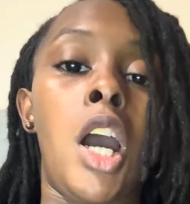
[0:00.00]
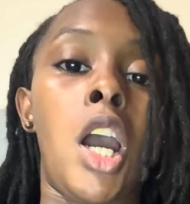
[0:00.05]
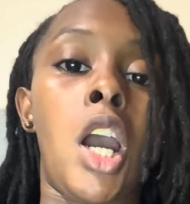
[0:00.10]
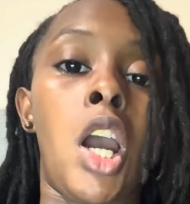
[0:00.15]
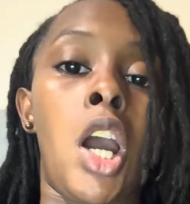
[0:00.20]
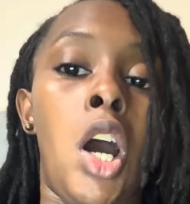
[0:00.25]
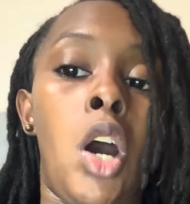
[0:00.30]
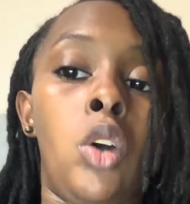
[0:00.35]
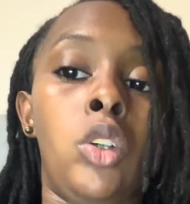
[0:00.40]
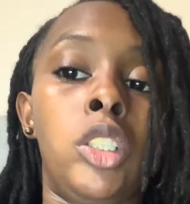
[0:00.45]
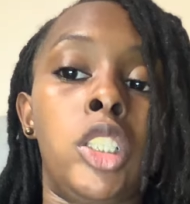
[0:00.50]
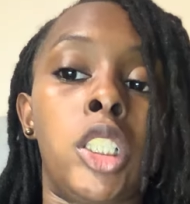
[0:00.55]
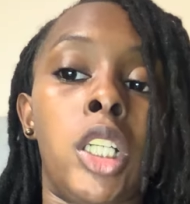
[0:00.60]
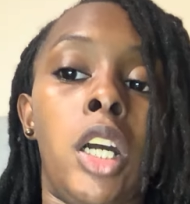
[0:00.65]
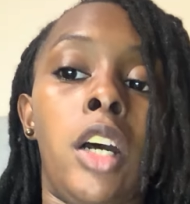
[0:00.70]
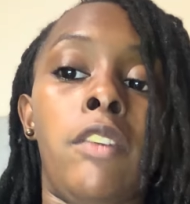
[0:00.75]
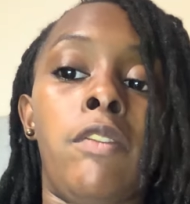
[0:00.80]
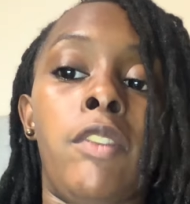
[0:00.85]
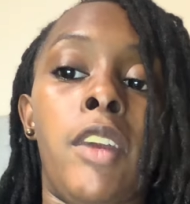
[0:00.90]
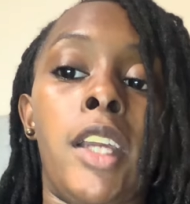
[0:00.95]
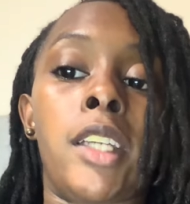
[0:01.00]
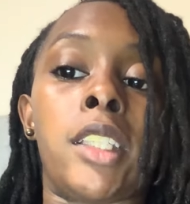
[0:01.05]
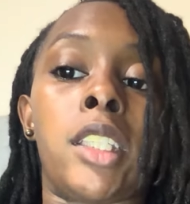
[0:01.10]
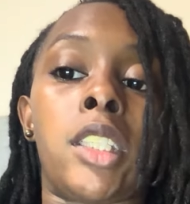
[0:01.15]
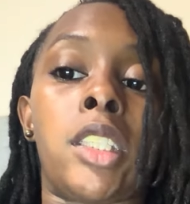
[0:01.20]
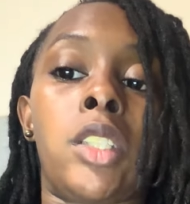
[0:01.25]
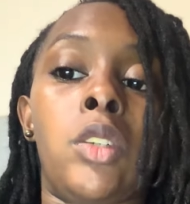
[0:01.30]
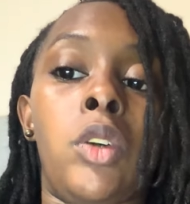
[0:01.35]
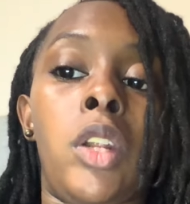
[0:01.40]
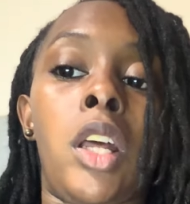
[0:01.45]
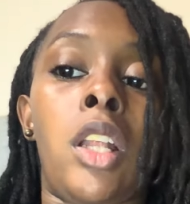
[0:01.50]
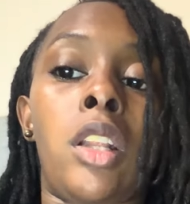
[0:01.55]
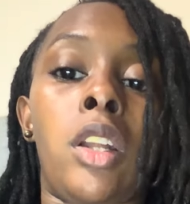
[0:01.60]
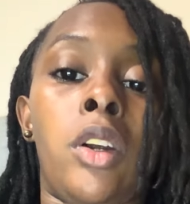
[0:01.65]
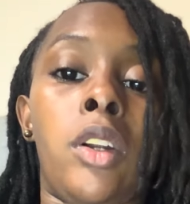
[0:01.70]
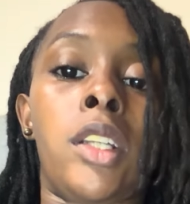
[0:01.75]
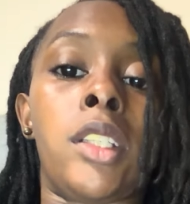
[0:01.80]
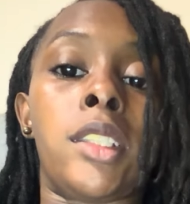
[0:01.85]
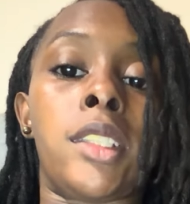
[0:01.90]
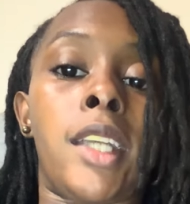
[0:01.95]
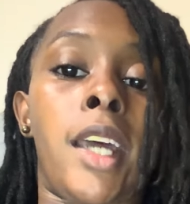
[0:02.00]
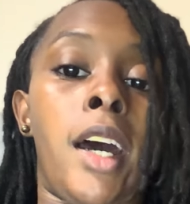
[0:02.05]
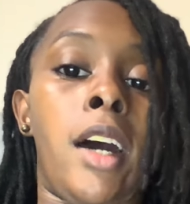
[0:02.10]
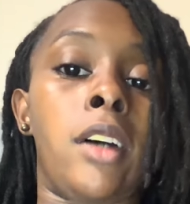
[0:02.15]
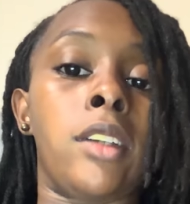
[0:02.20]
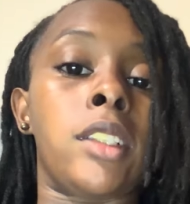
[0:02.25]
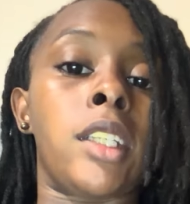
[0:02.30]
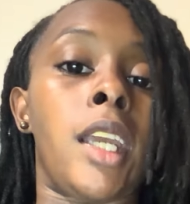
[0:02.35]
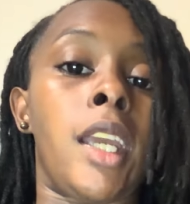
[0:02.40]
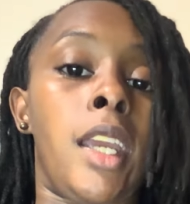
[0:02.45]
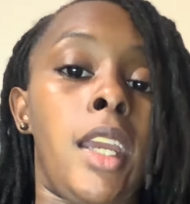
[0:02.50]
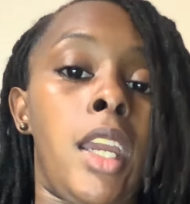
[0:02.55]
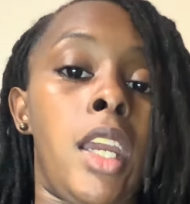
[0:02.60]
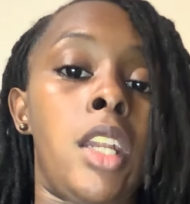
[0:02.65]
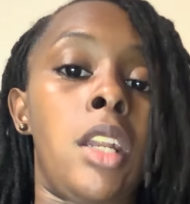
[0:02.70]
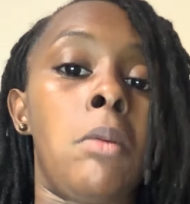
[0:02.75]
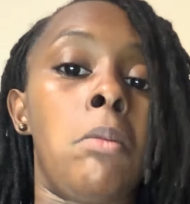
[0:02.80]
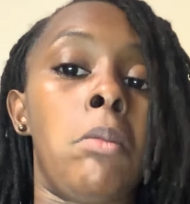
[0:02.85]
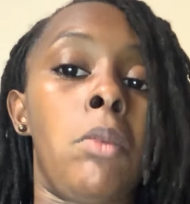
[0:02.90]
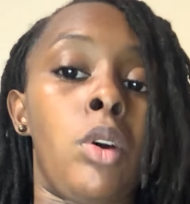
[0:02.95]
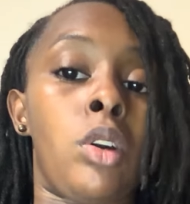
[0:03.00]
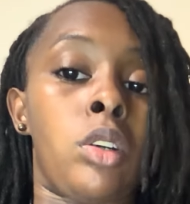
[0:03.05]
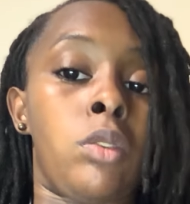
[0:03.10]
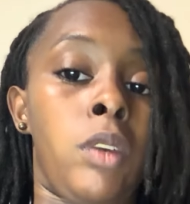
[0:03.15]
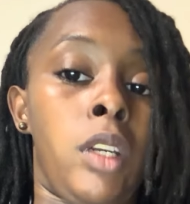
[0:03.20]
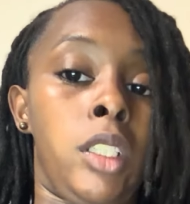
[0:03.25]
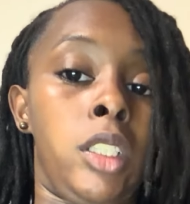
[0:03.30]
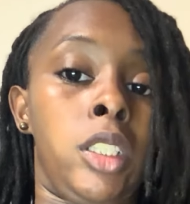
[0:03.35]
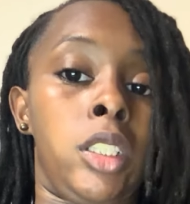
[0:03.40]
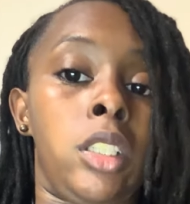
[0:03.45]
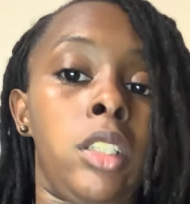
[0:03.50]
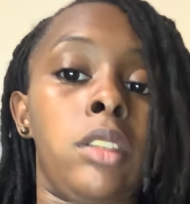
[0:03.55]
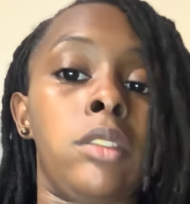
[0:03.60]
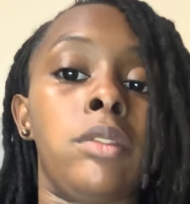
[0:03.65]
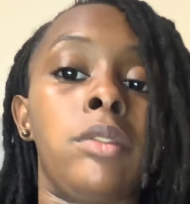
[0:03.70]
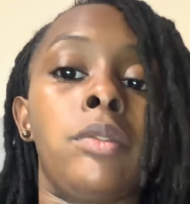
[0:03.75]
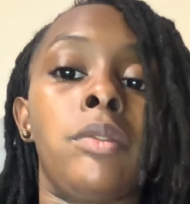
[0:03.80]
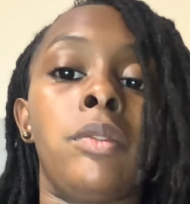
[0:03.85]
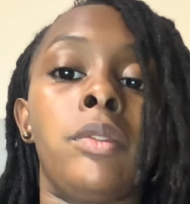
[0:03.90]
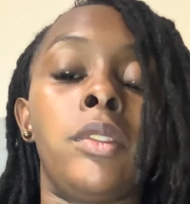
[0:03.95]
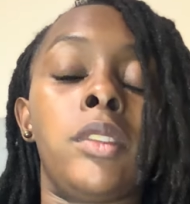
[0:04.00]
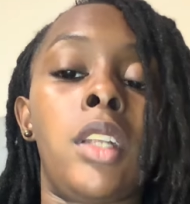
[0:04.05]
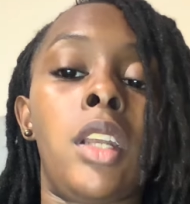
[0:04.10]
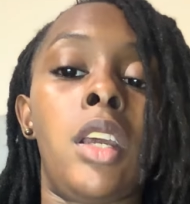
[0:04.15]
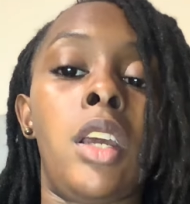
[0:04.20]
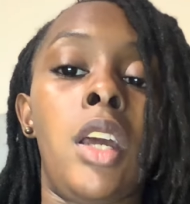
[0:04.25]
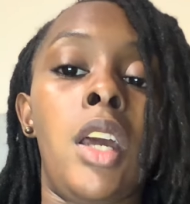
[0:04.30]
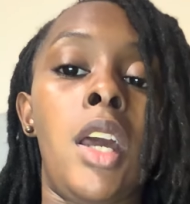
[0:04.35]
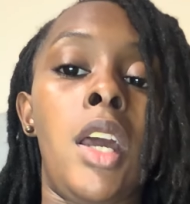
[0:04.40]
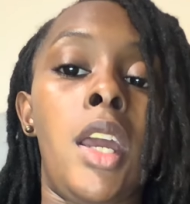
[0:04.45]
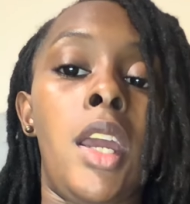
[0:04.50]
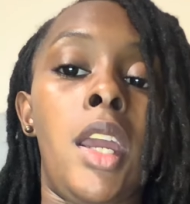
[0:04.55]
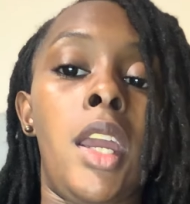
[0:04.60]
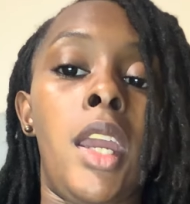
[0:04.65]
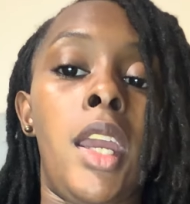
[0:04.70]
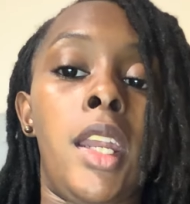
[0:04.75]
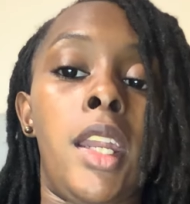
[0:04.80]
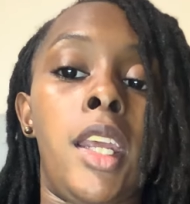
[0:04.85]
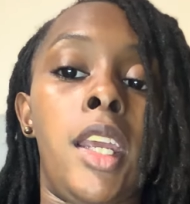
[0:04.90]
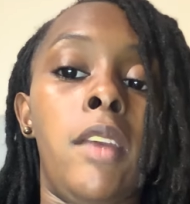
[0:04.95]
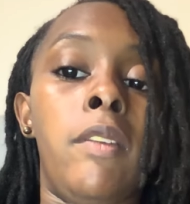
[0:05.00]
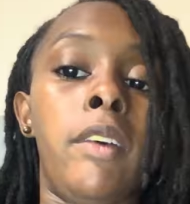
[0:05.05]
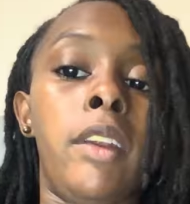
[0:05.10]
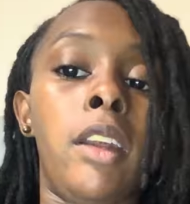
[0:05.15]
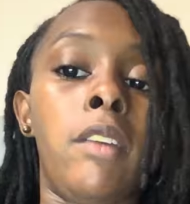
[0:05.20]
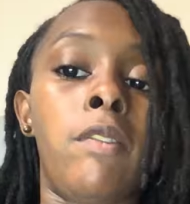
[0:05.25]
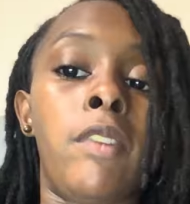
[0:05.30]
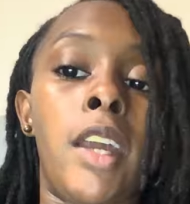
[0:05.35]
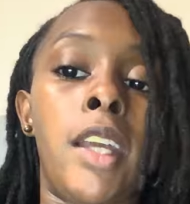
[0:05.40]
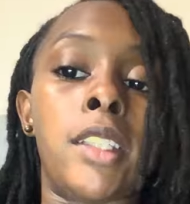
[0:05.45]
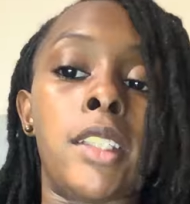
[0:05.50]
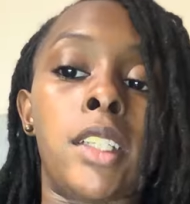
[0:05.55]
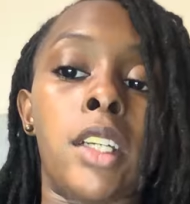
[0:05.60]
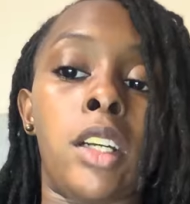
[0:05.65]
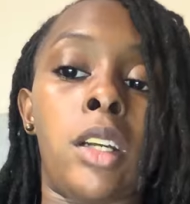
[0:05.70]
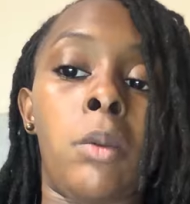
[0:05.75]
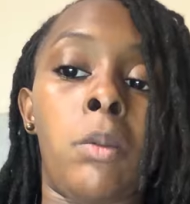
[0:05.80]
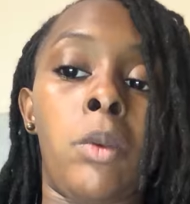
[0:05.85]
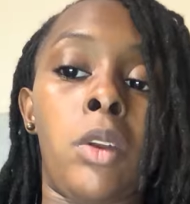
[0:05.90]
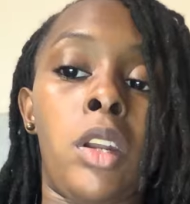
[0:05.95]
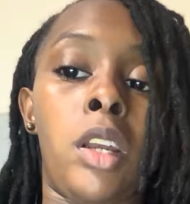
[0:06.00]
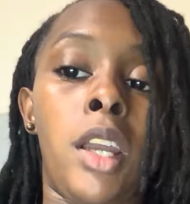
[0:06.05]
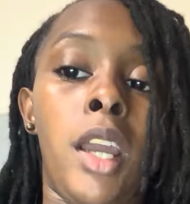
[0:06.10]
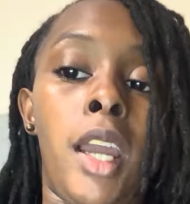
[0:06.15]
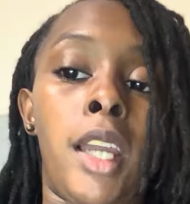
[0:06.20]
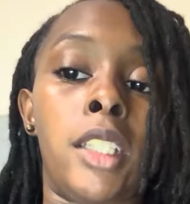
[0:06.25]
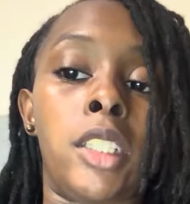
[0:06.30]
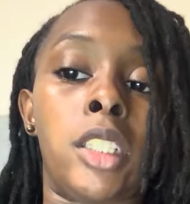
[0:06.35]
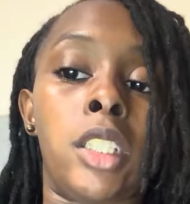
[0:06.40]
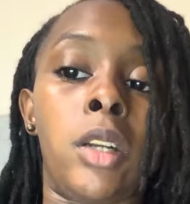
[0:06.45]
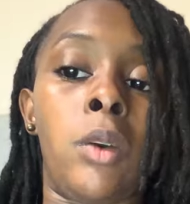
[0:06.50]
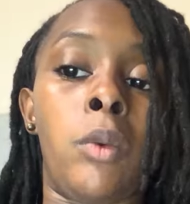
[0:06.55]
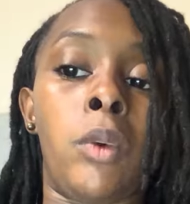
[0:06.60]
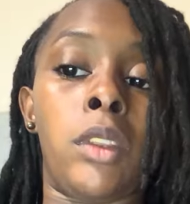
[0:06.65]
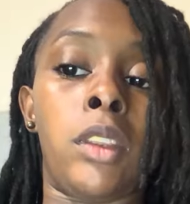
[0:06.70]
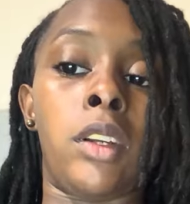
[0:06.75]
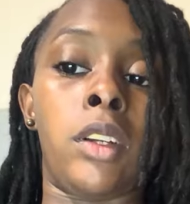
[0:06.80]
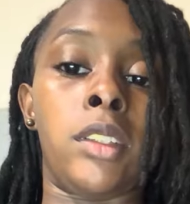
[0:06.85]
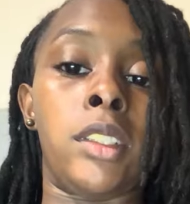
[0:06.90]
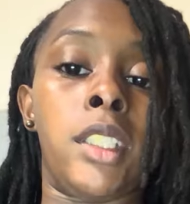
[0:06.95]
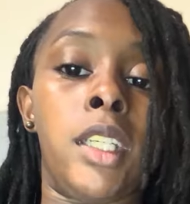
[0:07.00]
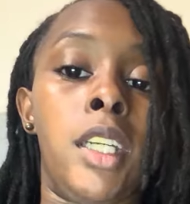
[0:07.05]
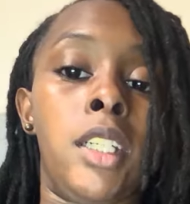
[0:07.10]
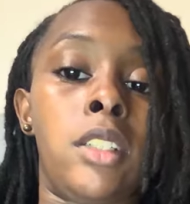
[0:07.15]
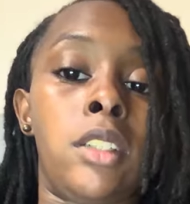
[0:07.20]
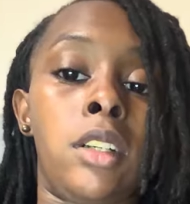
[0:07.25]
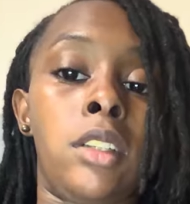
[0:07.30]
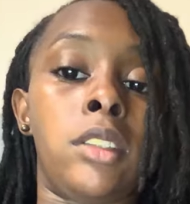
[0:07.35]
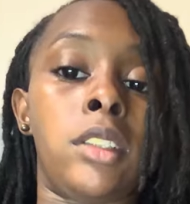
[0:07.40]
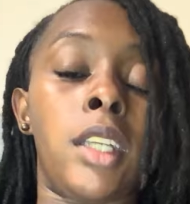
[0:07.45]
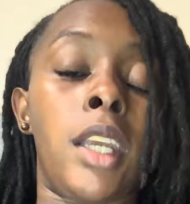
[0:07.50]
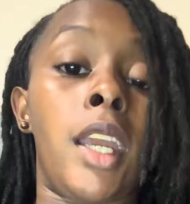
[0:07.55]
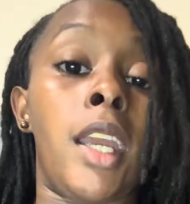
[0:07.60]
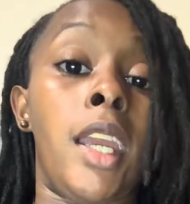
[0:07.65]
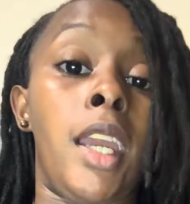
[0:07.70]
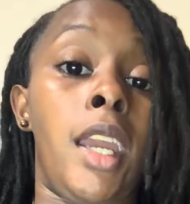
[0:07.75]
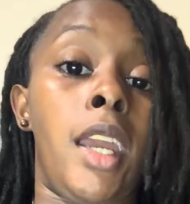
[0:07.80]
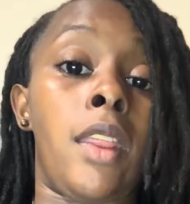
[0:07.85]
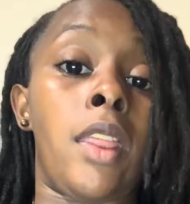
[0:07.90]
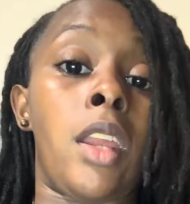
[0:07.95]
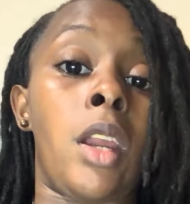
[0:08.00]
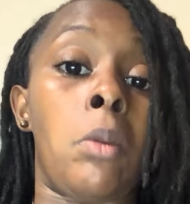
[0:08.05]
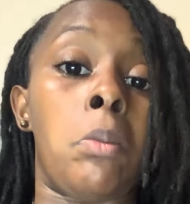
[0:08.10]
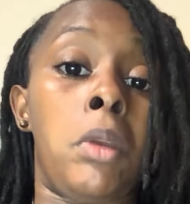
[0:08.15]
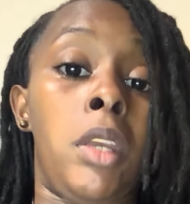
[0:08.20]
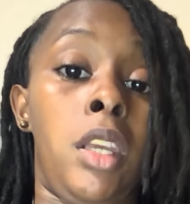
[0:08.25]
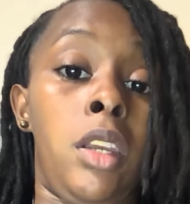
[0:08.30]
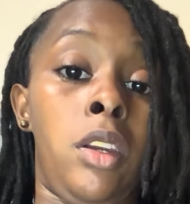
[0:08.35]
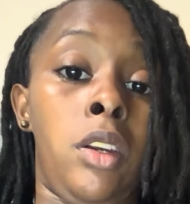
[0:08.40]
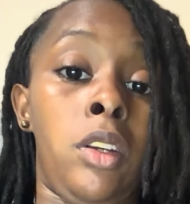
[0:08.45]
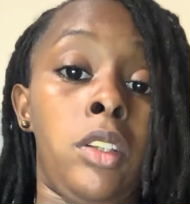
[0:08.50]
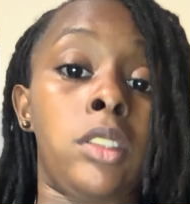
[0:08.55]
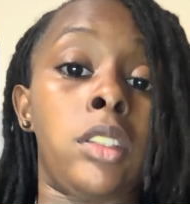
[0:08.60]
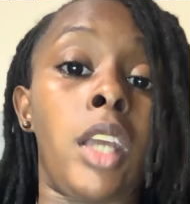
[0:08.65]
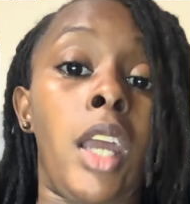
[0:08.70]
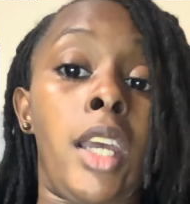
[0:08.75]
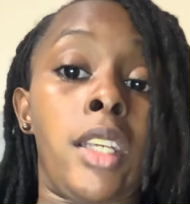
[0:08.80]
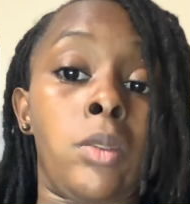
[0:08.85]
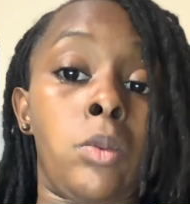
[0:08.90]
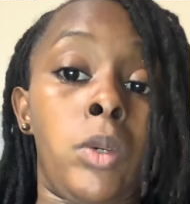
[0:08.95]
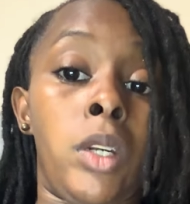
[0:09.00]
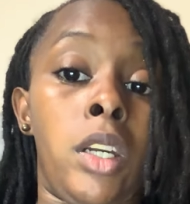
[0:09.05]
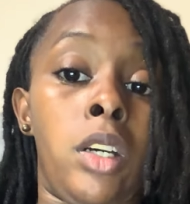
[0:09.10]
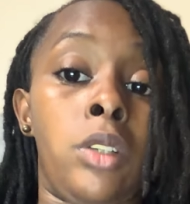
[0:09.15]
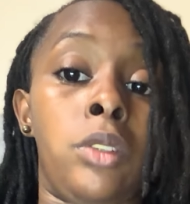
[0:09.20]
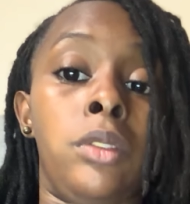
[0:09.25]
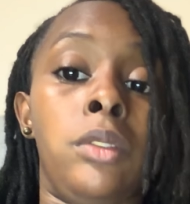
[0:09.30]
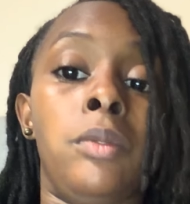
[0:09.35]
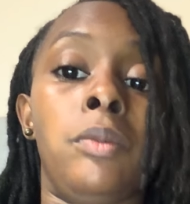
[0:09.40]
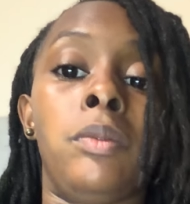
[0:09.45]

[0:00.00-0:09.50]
Culture affects student learning styles and motivation. It even affects their communication with their teachers and their peers as well.